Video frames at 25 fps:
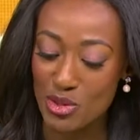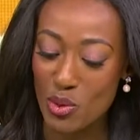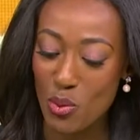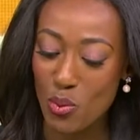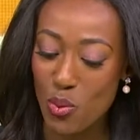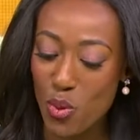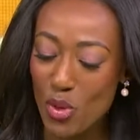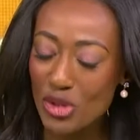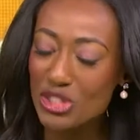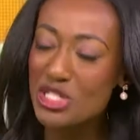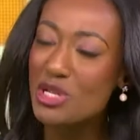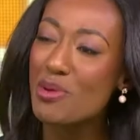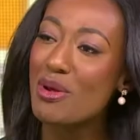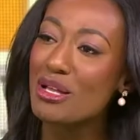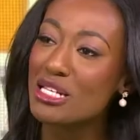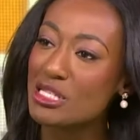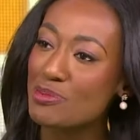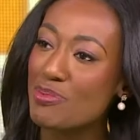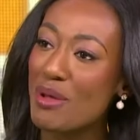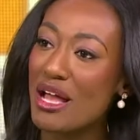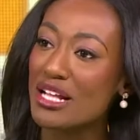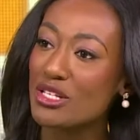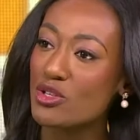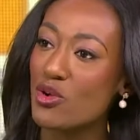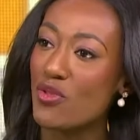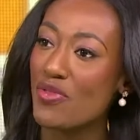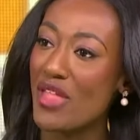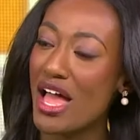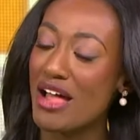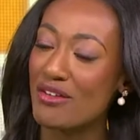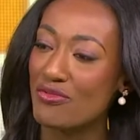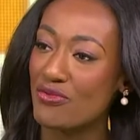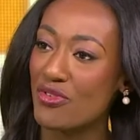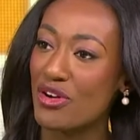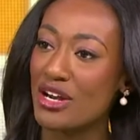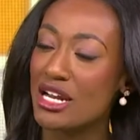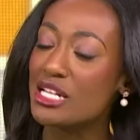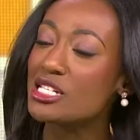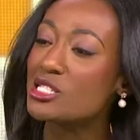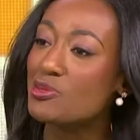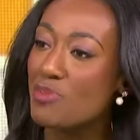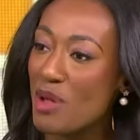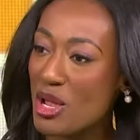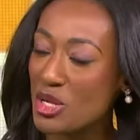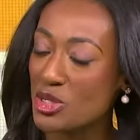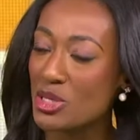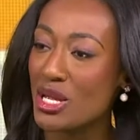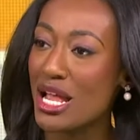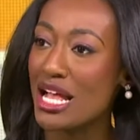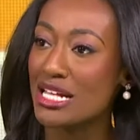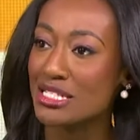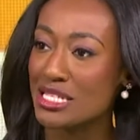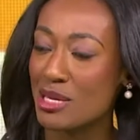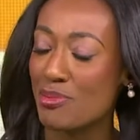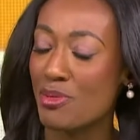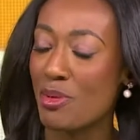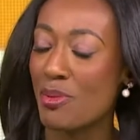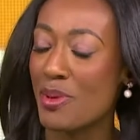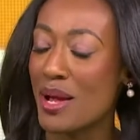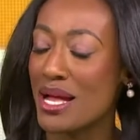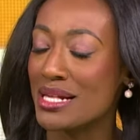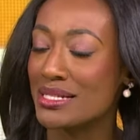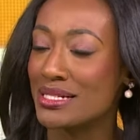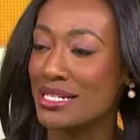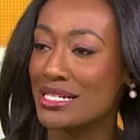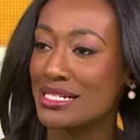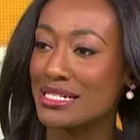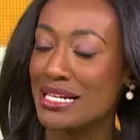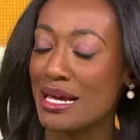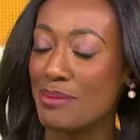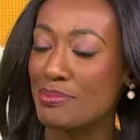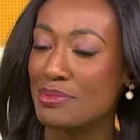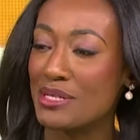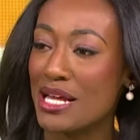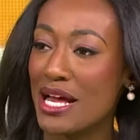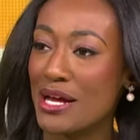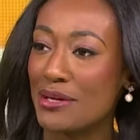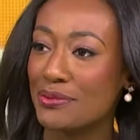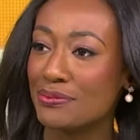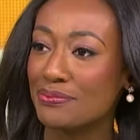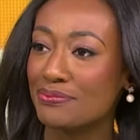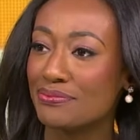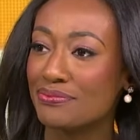What do you expect on that front, especially as he prepares to step down?